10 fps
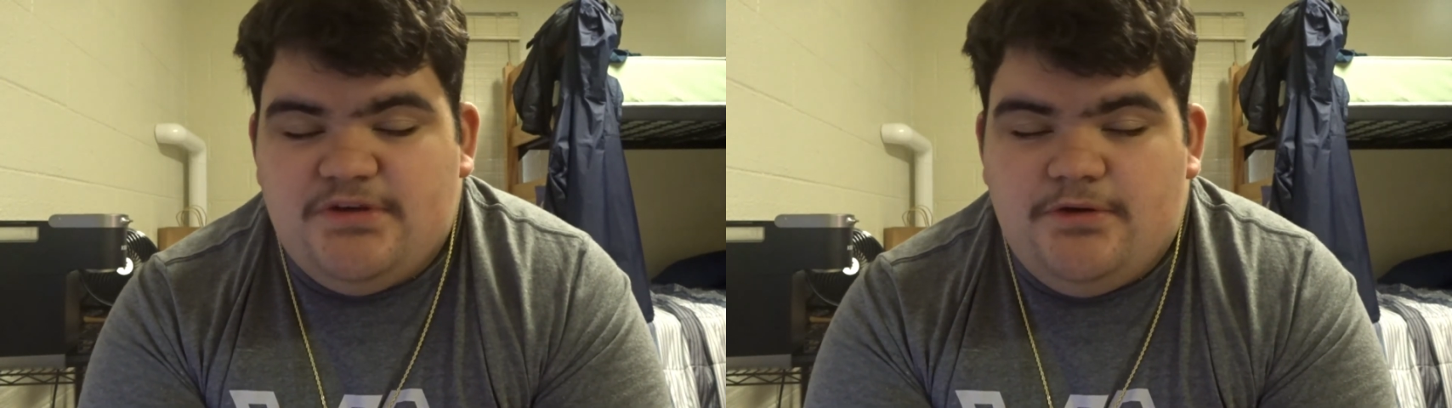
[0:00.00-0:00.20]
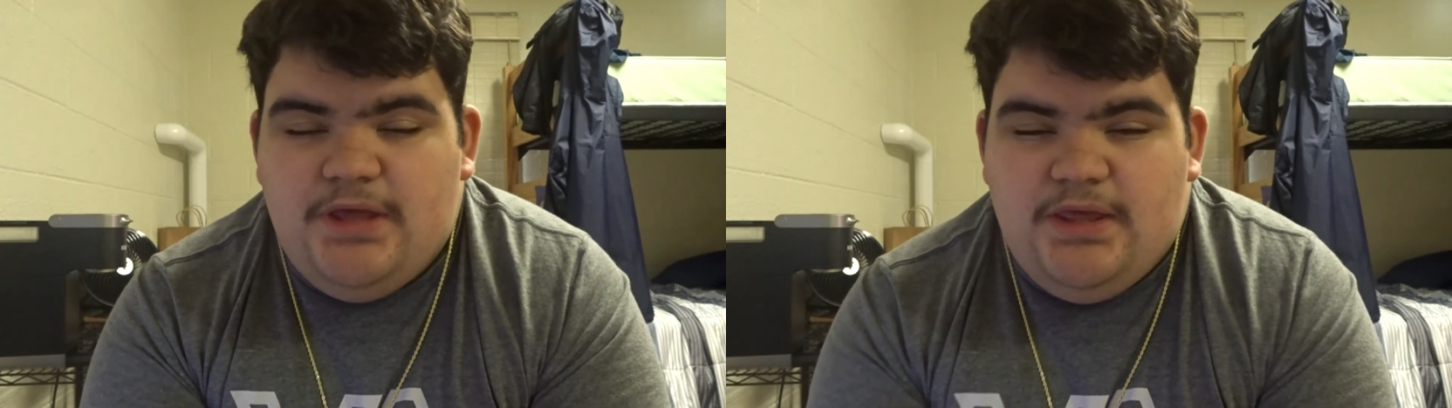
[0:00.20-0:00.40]

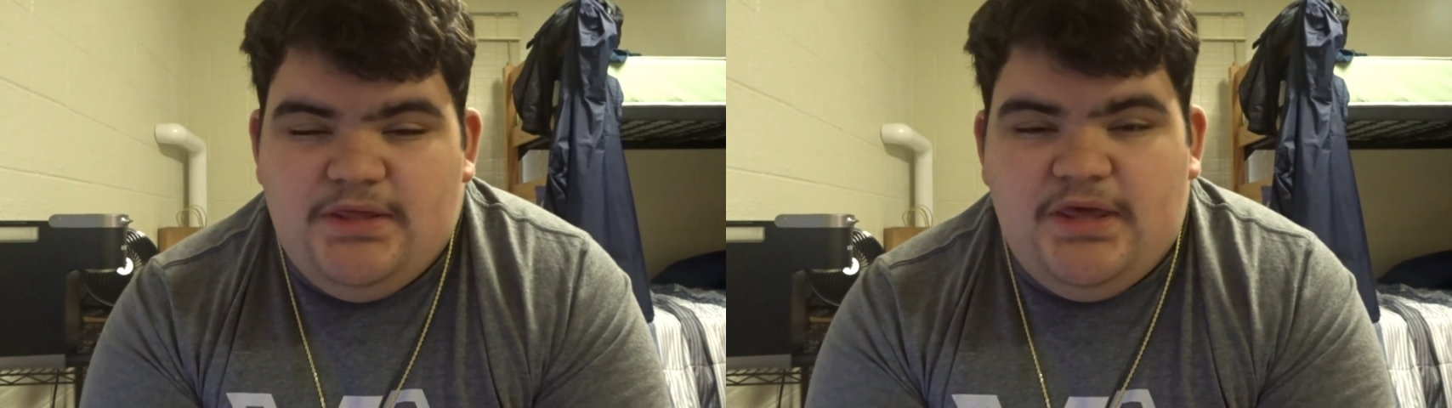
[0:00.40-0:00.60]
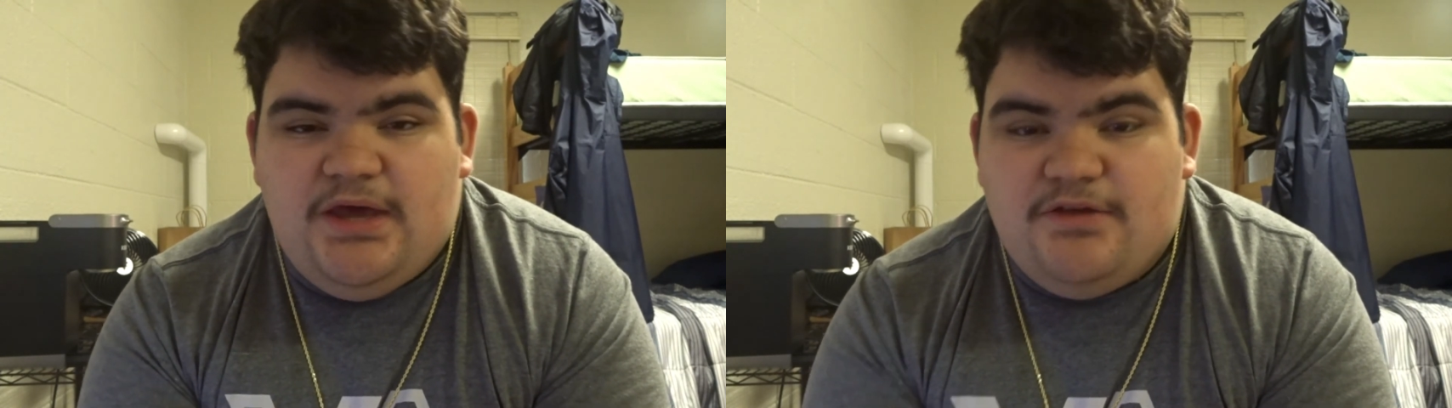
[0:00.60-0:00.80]
So
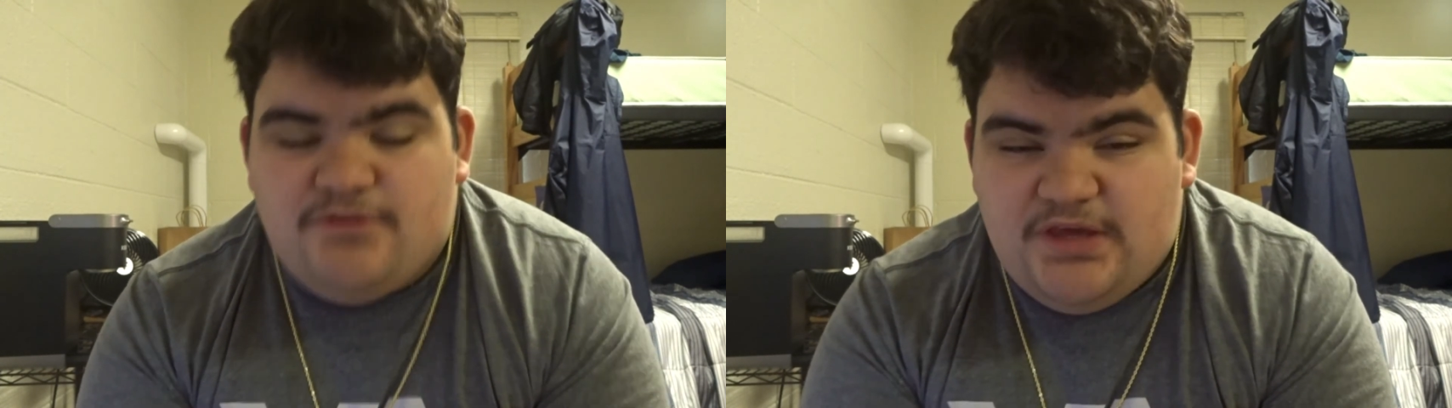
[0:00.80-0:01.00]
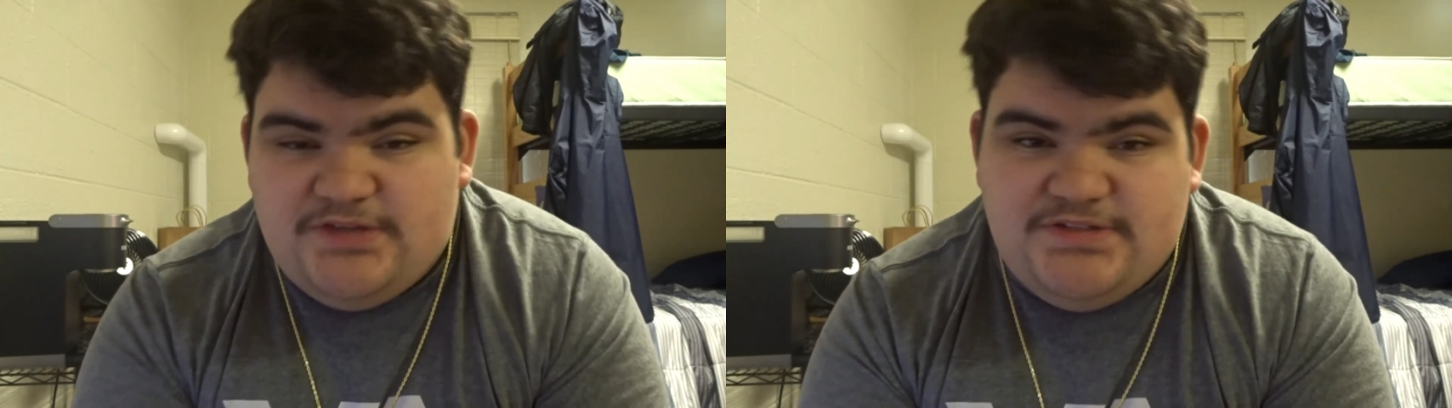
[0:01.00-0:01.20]
yeah, if
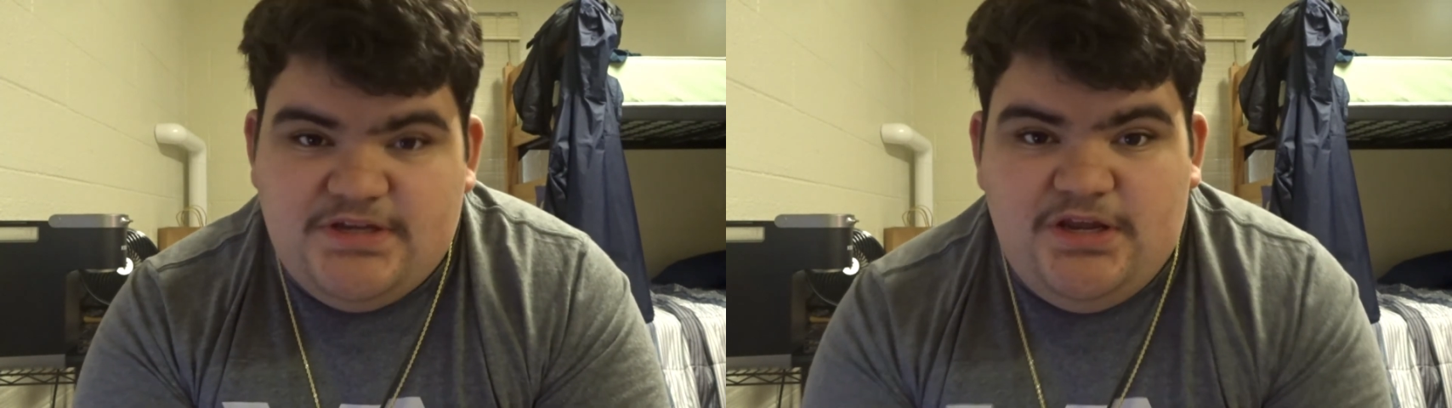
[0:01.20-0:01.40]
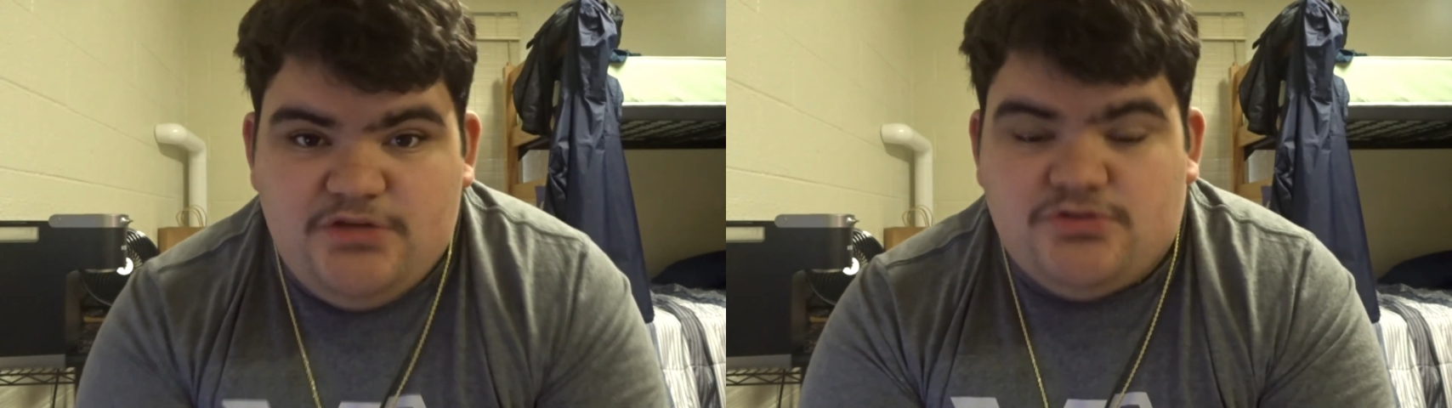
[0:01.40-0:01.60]
you guys
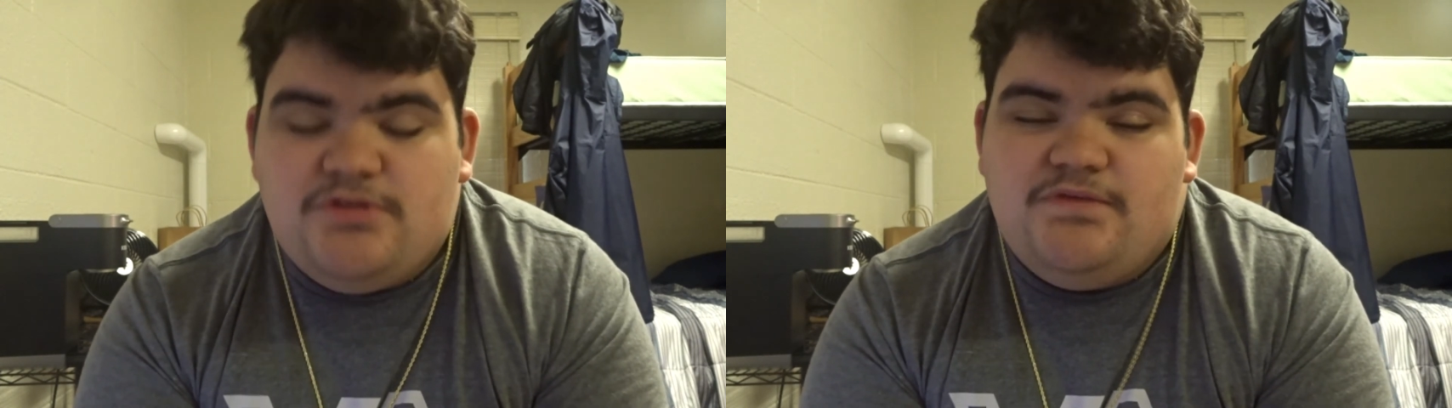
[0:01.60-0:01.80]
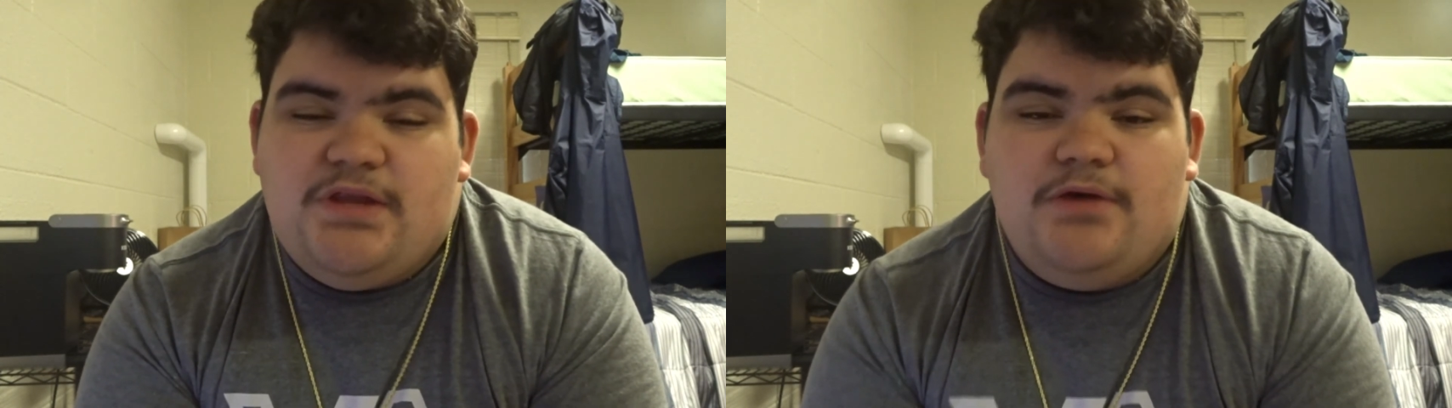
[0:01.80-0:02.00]
did enjoy
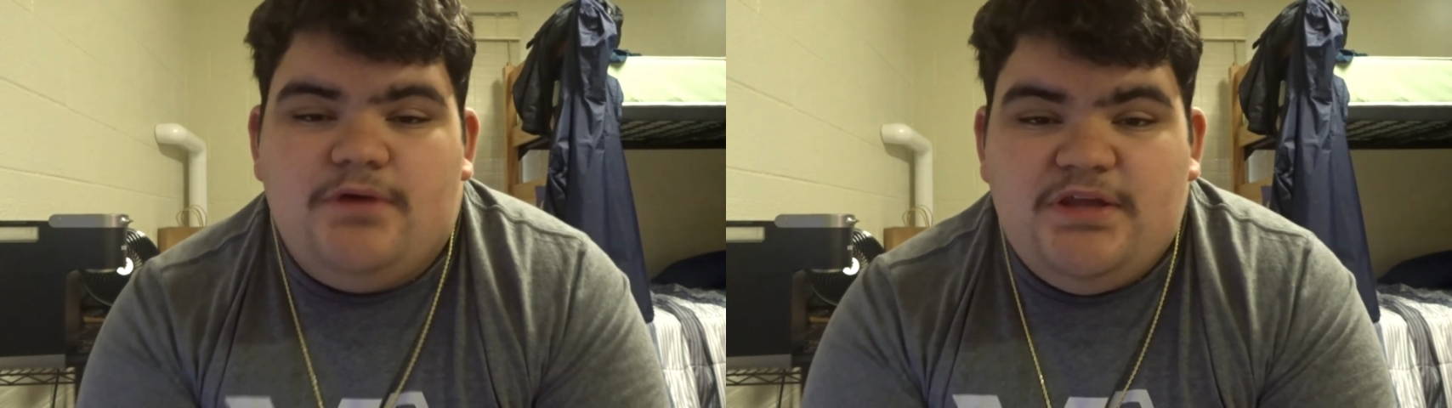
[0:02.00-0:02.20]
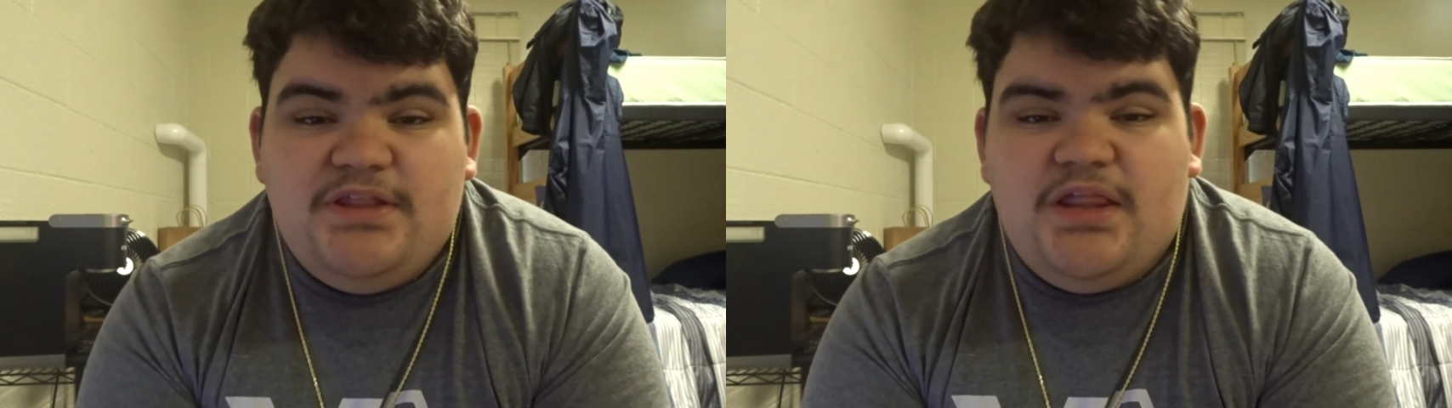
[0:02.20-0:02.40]
the video,
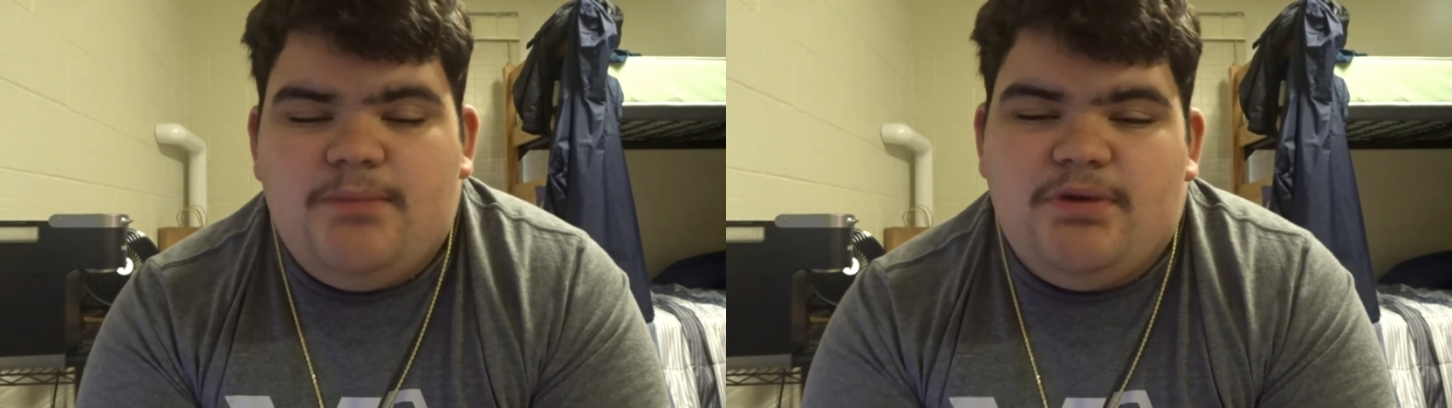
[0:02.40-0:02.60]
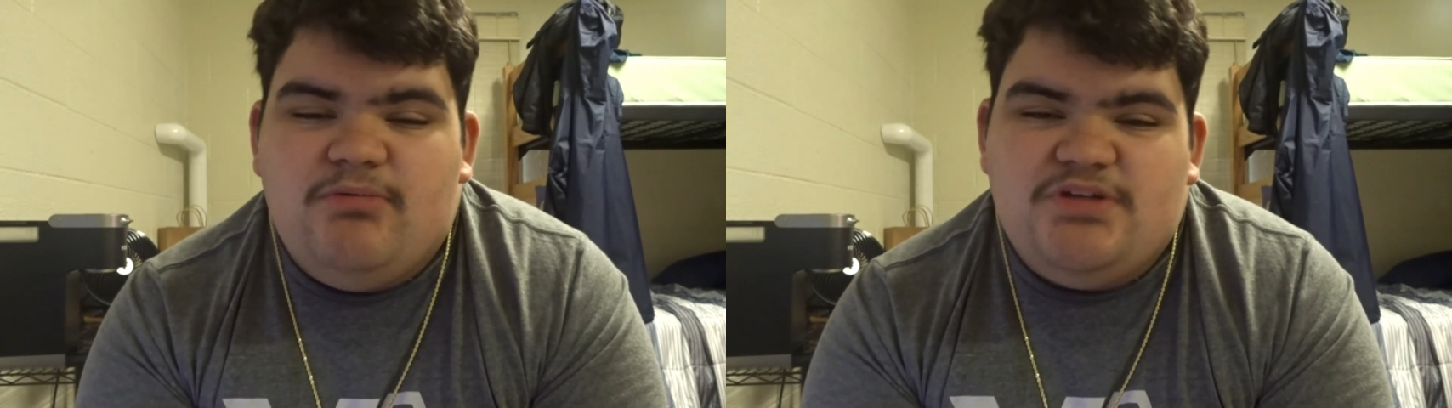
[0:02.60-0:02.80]
hit that like button.